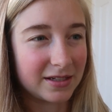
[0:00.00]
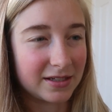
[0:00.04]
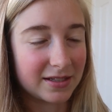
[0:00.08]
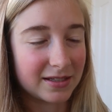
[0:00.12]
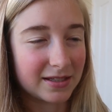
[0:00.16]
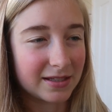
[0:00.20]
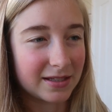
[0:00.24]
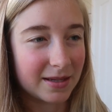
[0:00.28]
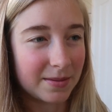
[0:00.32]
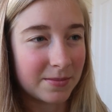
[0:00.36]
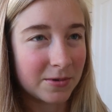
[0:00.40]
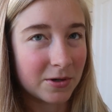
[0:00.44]

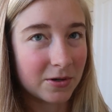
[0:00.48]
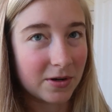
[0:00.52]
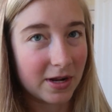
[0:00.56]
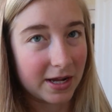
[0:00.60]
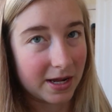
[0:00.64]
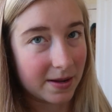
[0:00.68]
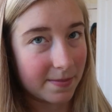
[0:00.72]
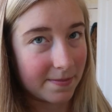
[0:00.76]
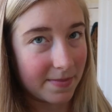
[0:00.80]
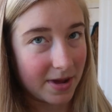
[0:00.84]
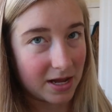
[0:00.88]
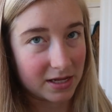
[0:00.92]
just because I'm not
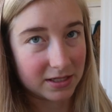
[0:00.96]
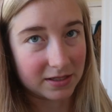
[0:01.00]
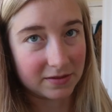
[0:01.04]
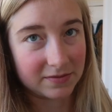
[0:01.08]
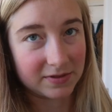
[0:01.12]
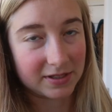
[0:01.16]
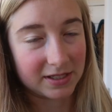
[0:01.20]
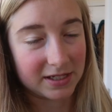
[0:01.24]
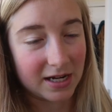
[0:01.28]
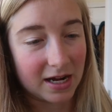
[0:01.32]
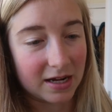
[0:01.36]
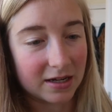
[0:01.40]
like a
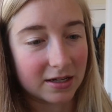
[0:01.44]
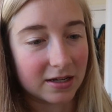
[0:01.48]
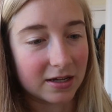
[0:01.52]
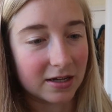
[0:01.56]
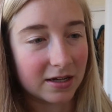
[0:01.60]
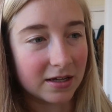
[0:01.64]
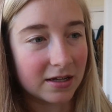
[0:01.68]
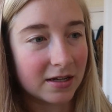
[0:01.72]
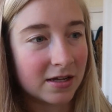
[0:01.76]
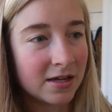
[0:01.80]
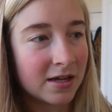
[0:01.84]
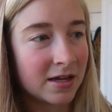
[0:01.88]
massive
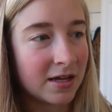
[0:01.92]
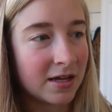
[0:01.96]
snacker.